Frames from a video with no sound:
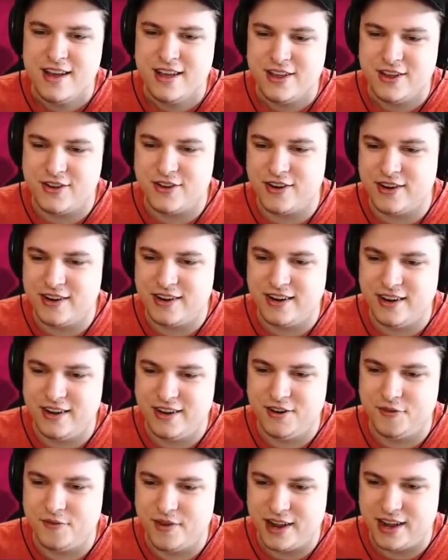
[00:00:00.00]
You're.
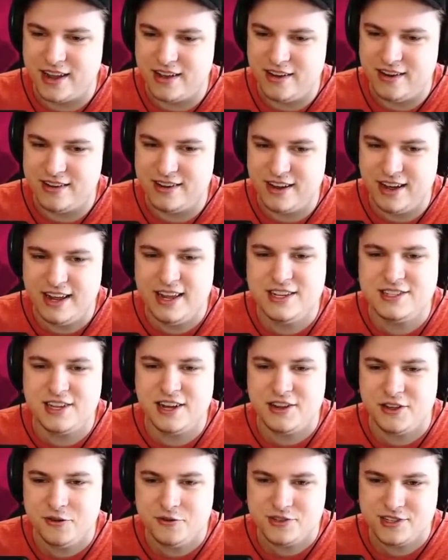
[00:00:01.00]
Oh my god. Nah, he's
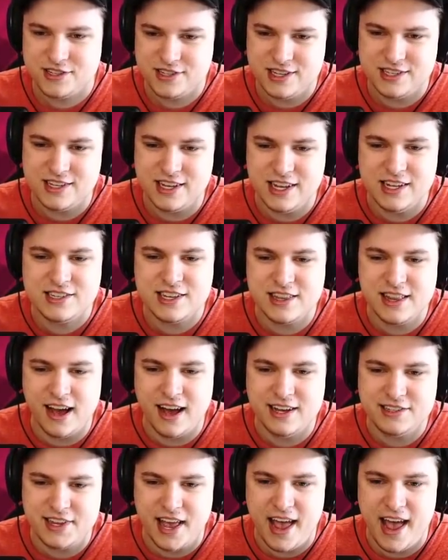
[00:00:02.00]
not useless. He's he's a
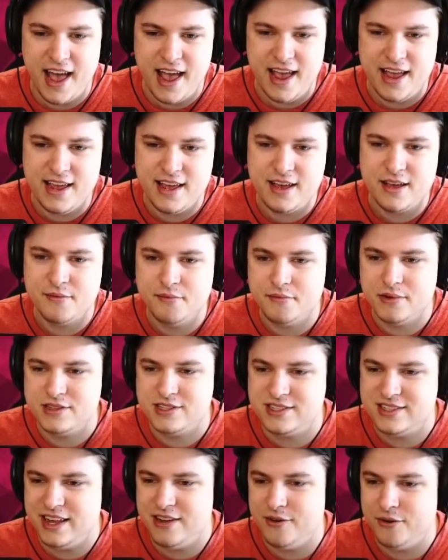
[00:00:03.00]
nice egg, but
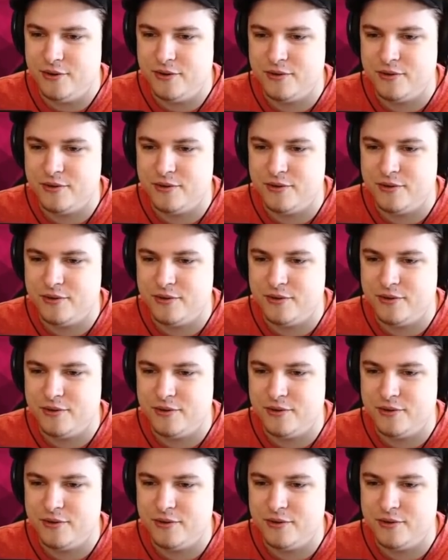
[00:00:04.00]
still,